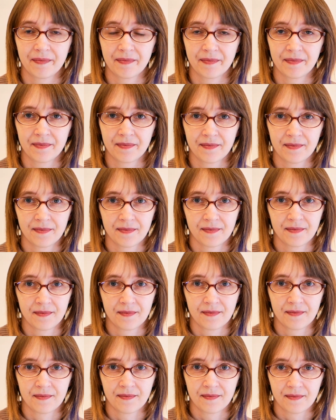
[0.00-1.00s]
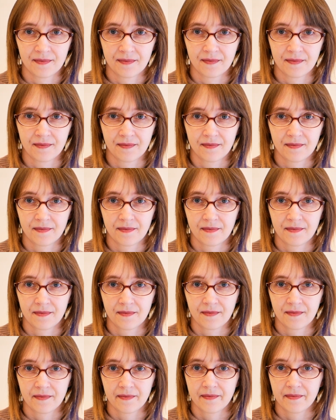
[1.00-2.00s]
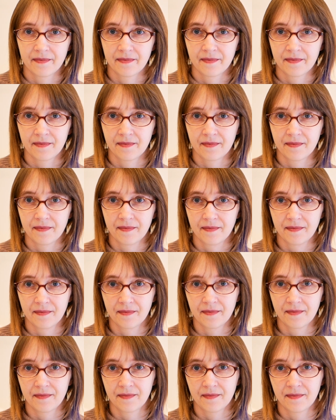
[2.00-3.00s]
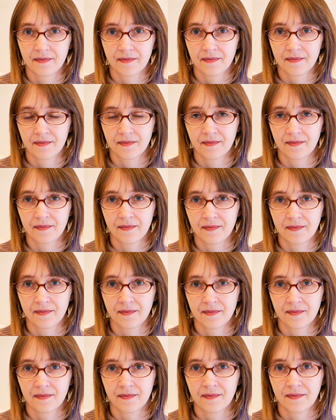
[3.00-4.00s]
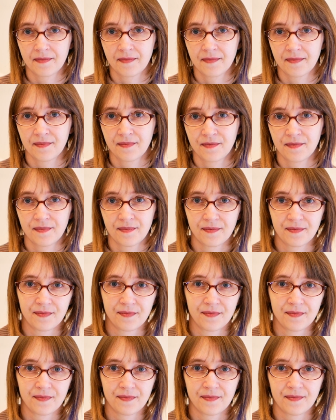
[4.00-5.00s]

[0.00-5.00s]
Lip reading: (no one is talking)